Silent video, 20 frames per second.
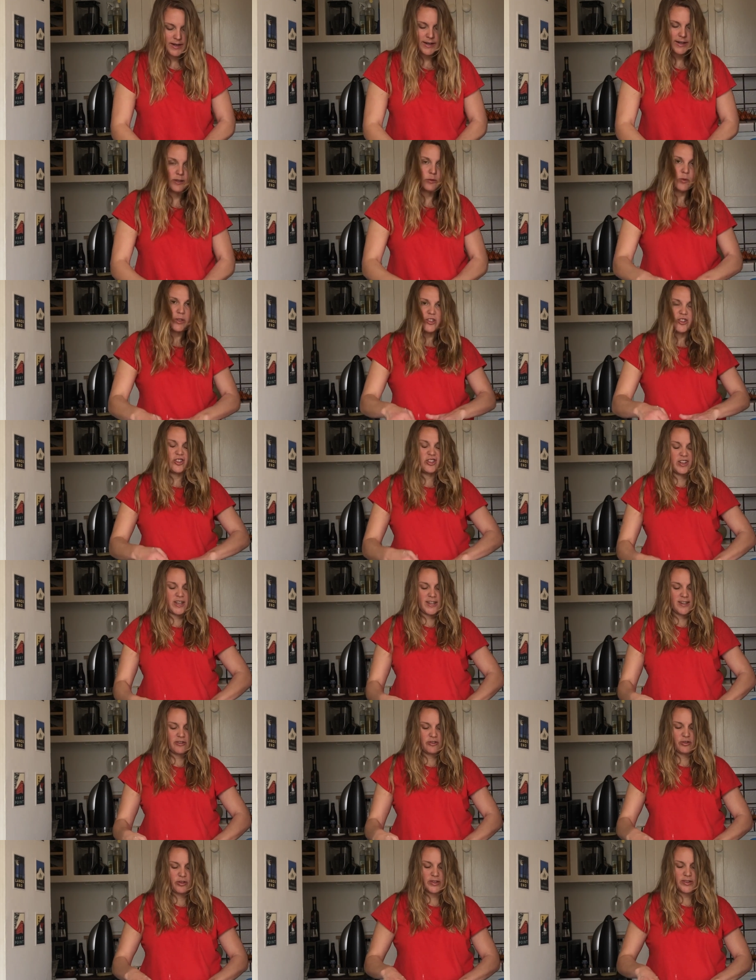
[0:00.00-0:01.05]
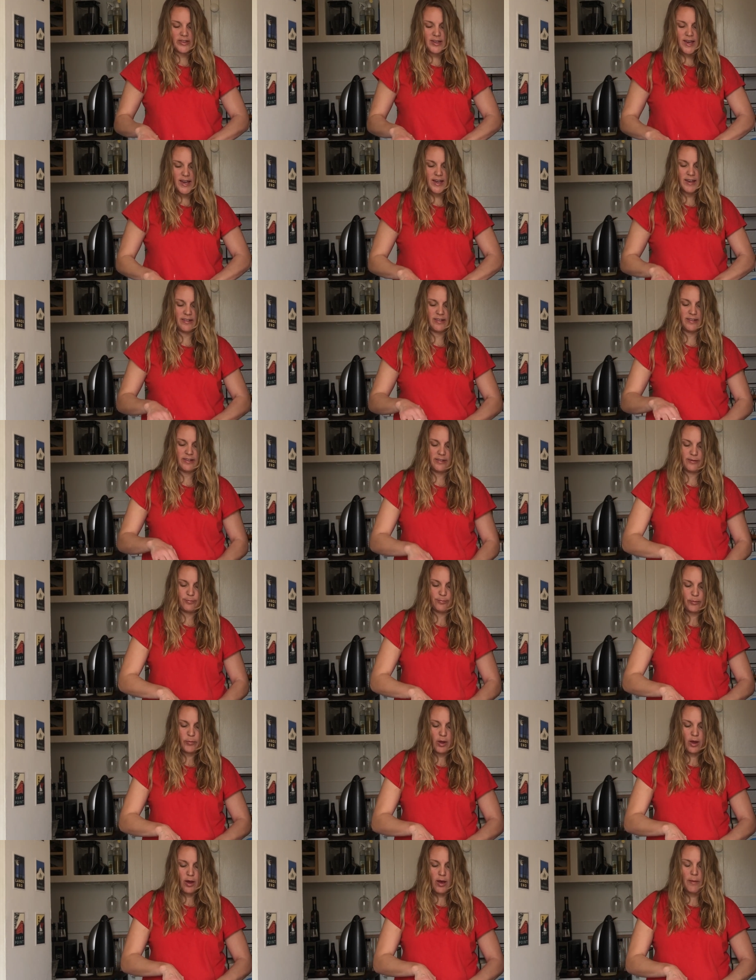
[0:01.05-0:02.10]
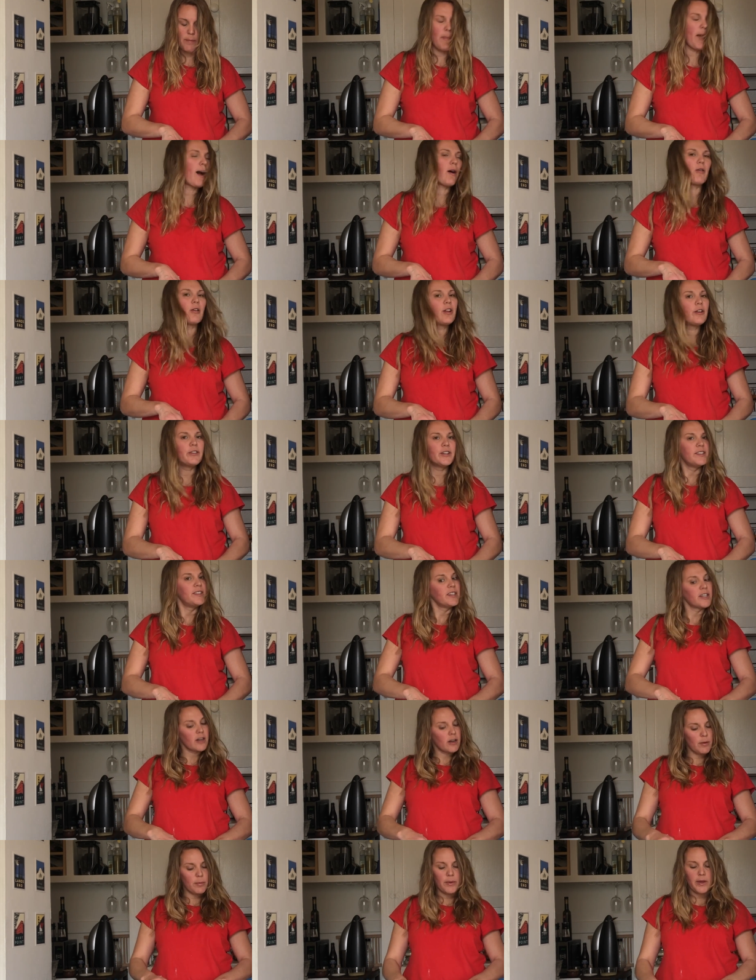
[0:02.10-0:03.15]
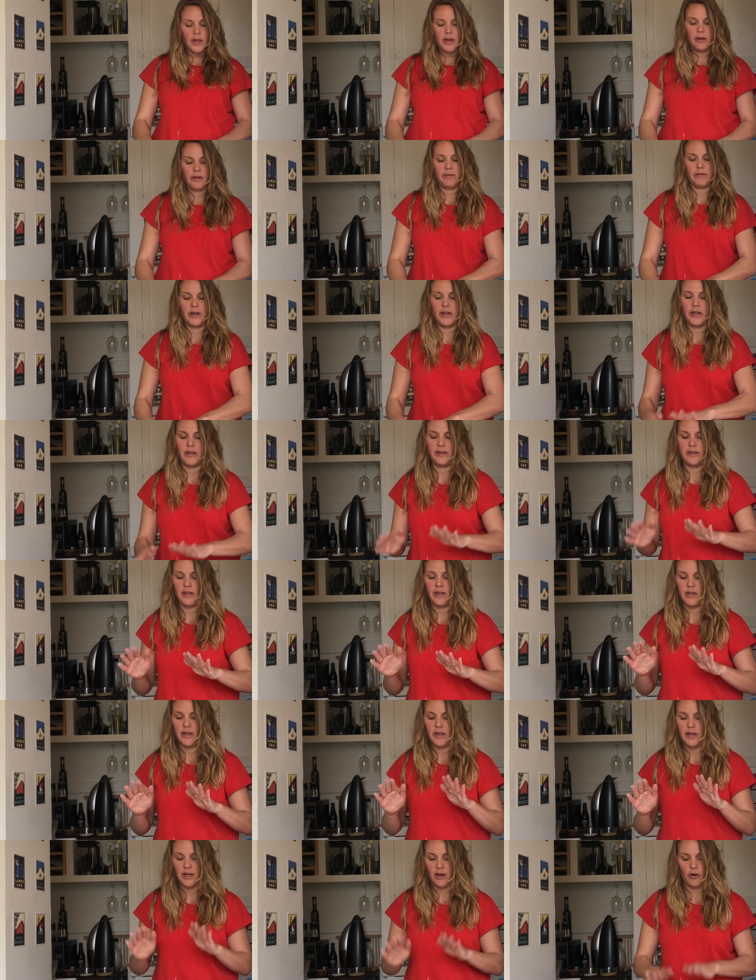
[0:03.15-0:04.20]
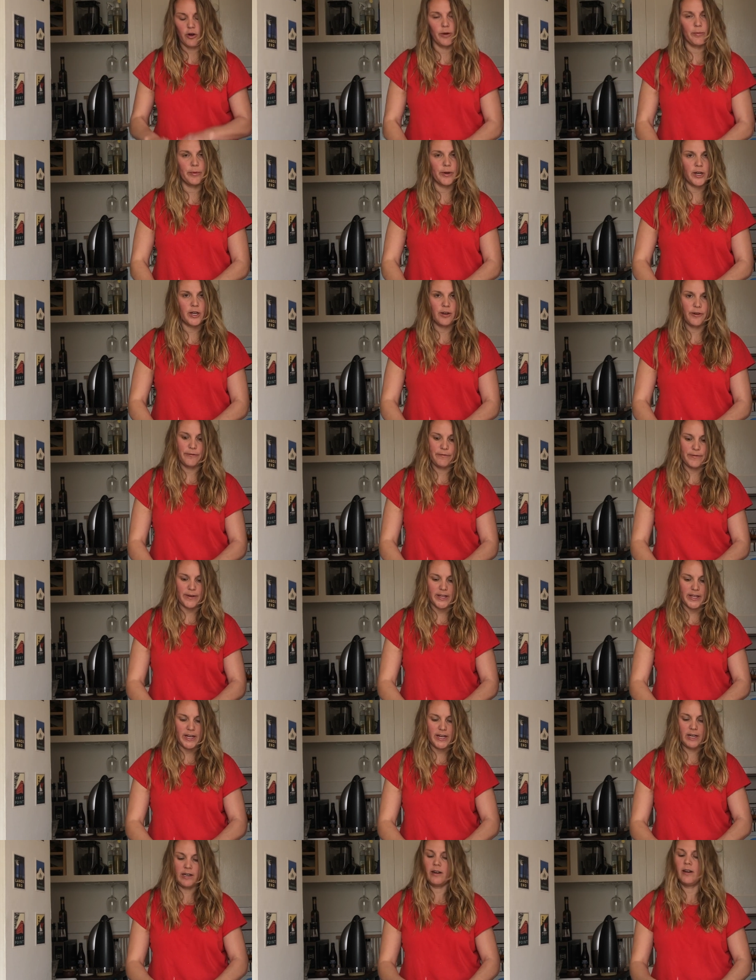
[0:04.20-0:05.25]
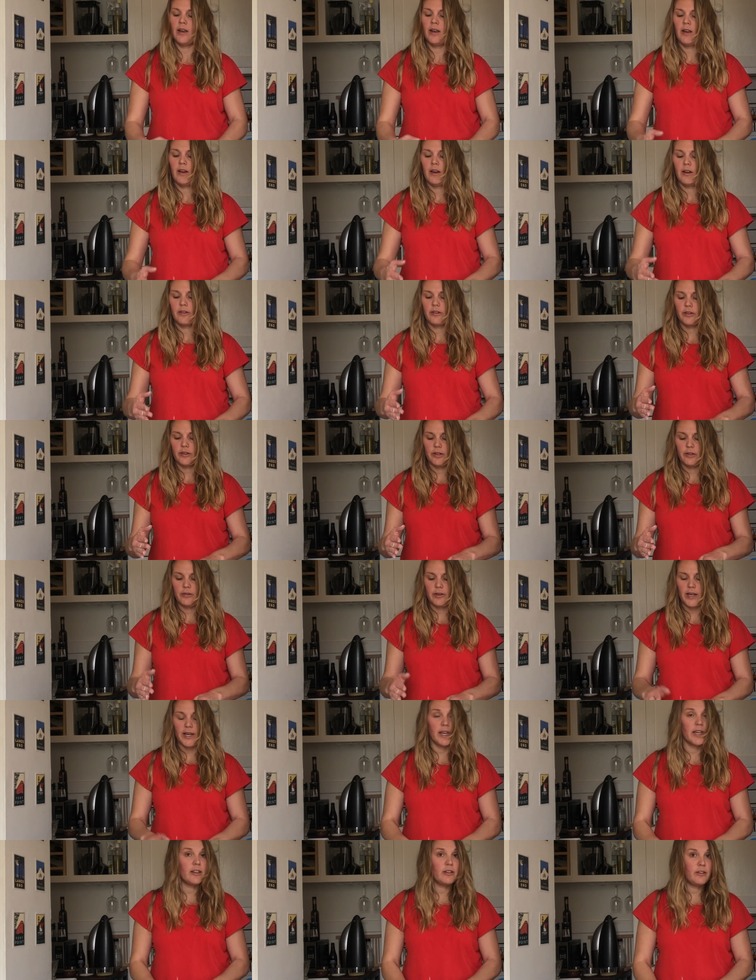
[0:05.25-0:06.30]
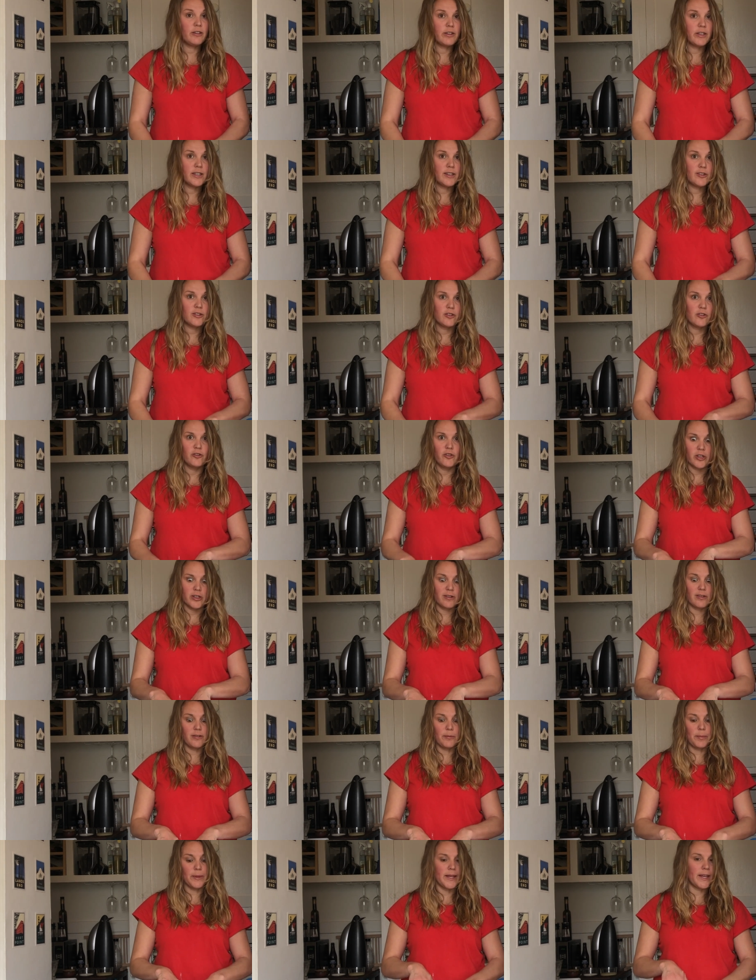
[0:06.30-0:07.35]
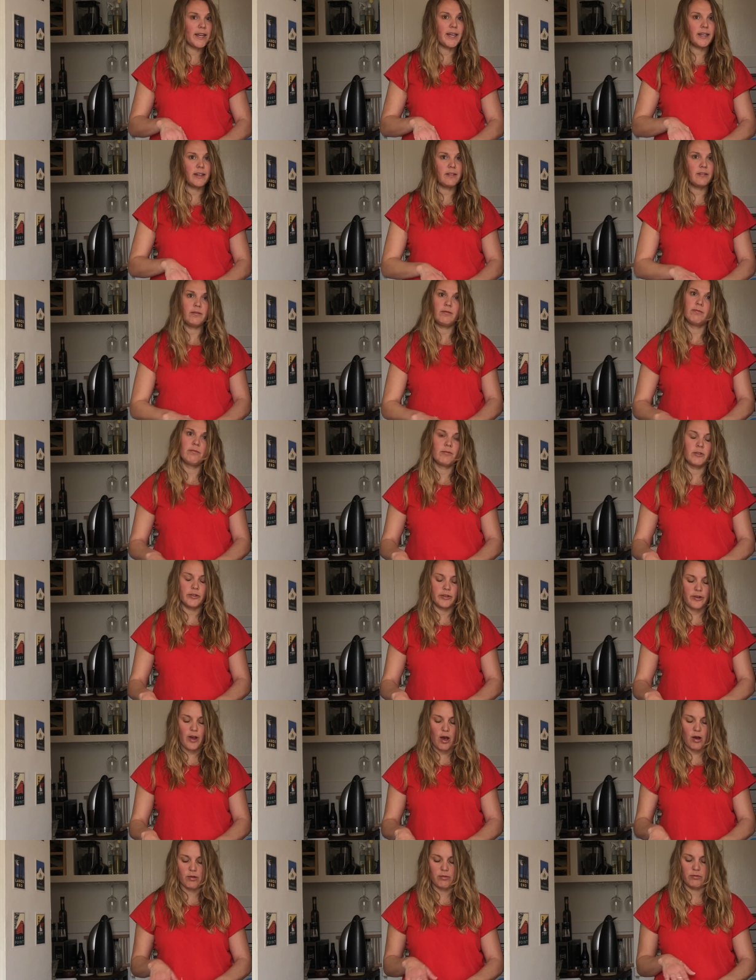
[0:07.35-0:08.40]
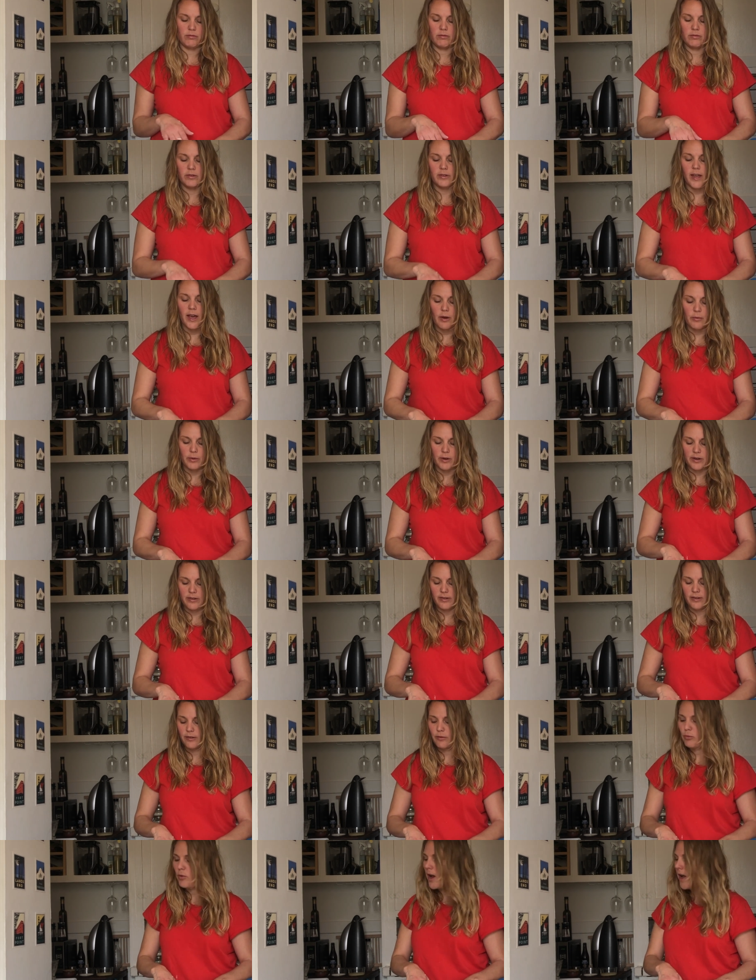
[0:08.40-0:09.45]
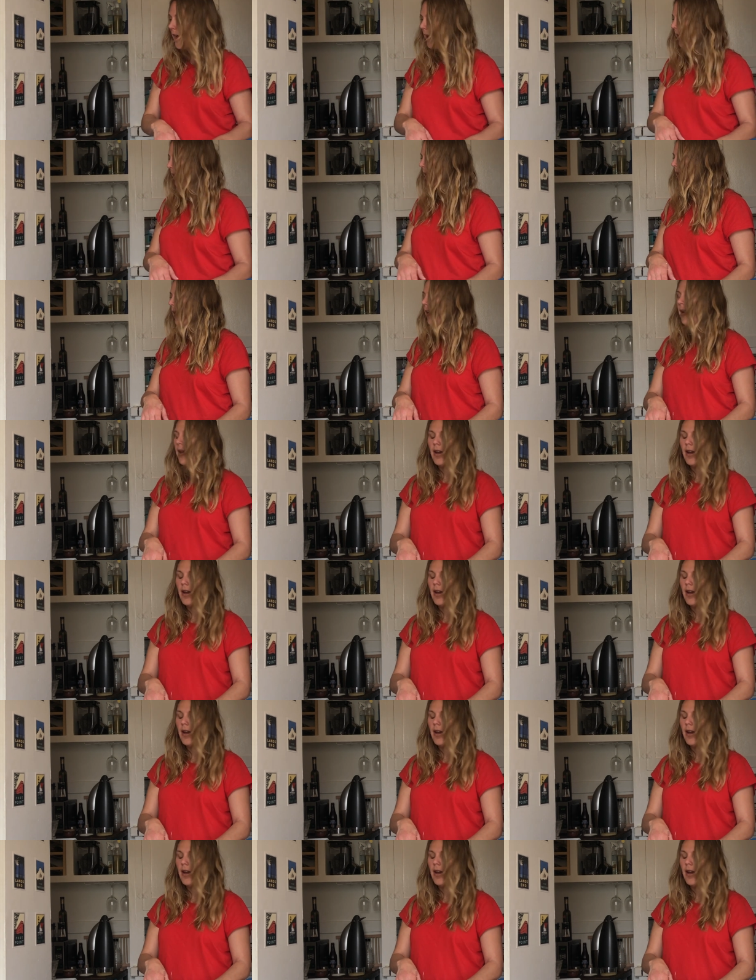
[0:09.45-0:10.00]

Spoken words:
And once you get it to a size about of a dinner plate, you're ready to incorporate your filling. So you can do this just a plain scone, that works as well.